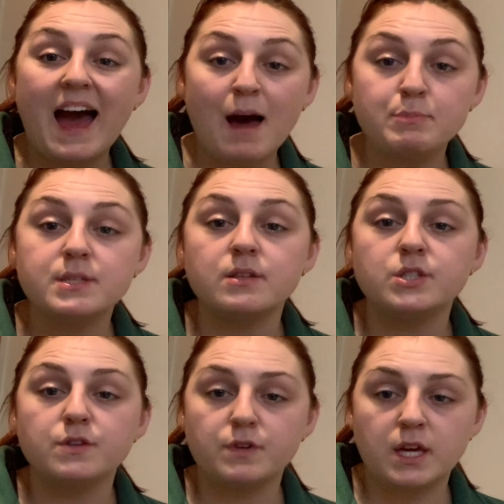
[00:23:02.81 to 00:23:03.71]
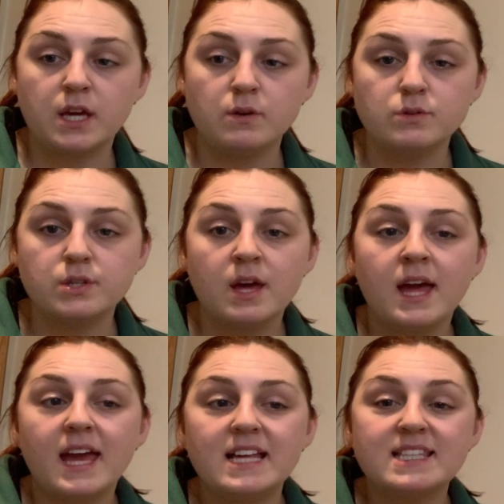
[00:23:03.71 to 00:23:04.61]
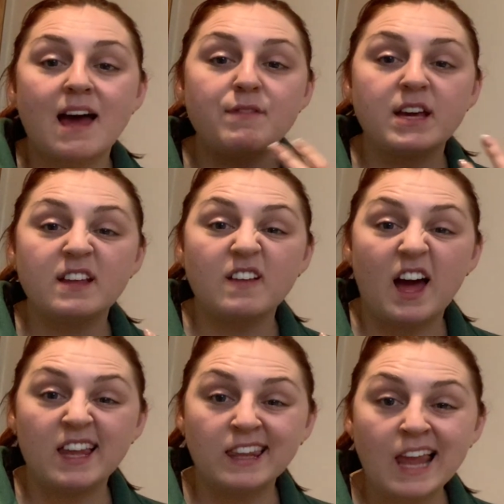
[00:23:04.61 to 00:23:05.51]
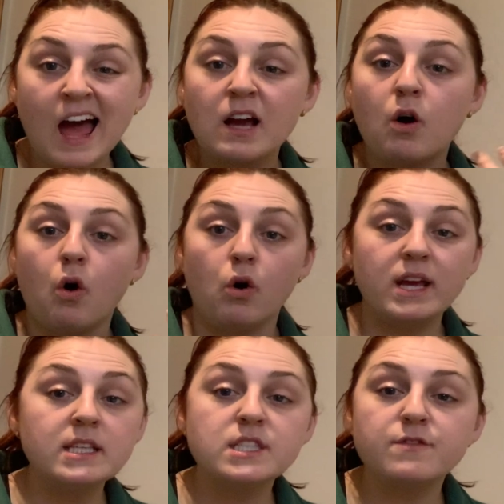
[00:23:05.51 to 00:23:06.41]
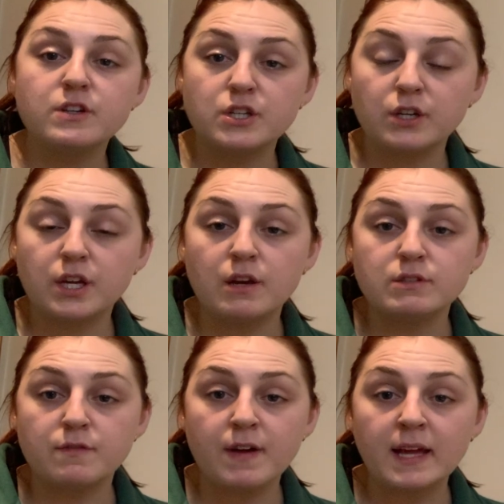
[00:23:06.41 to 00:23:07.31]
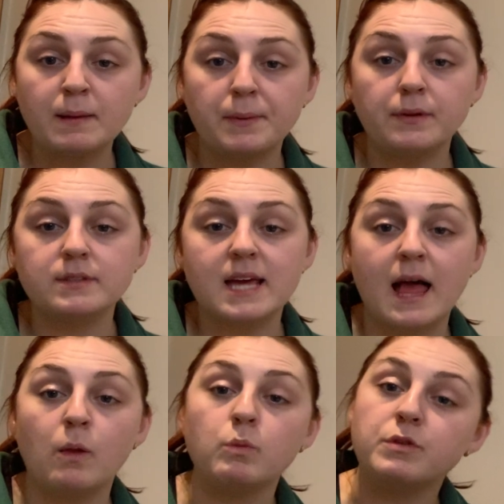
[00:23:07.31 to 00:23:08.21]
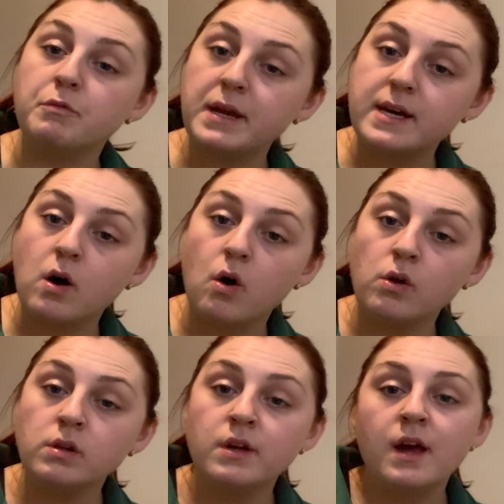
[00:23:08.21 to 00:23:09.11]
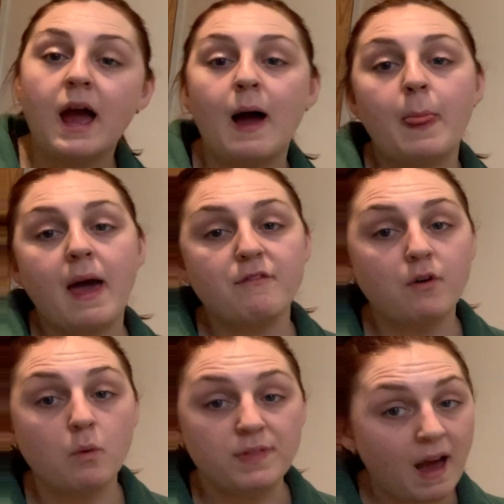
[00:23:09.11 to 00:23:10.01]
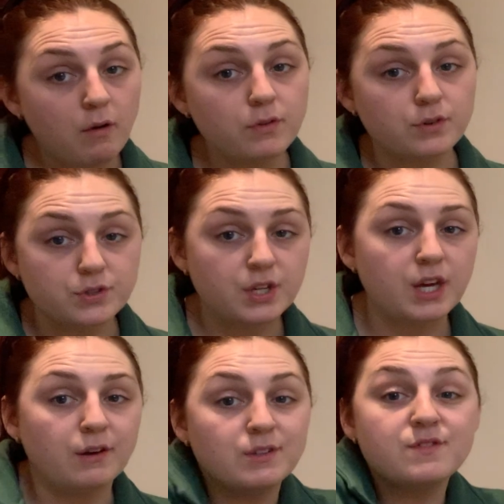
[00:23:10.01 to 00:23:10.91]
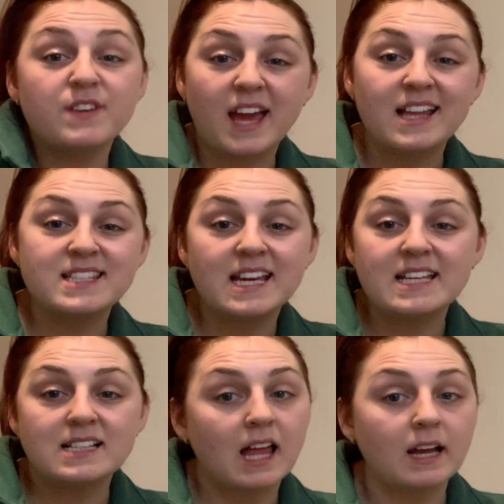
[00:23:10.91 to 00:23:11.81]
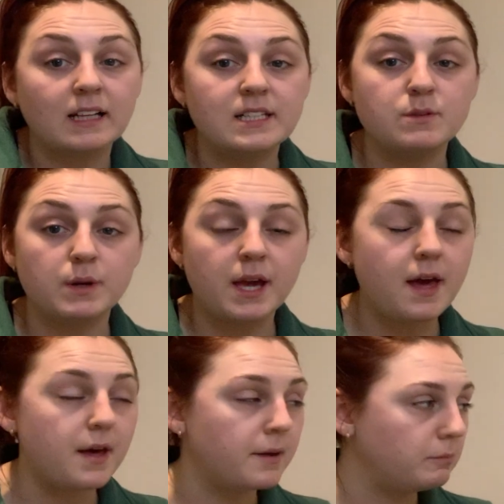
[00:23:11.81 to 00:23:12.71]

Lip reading: absence of cues. It's having a lack or insufficient cues available to help with recall, and therefore without those cues, forgetting is likely to occur.